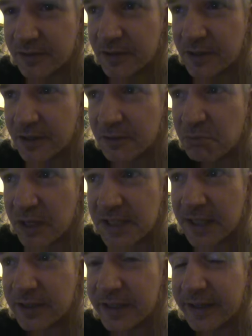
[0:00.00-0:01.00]
you know,
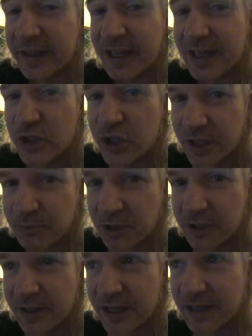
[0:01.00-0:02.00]
basically a kingship. You
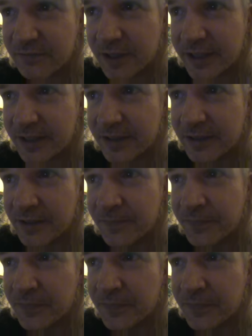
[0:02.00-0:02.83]
know, they have like a,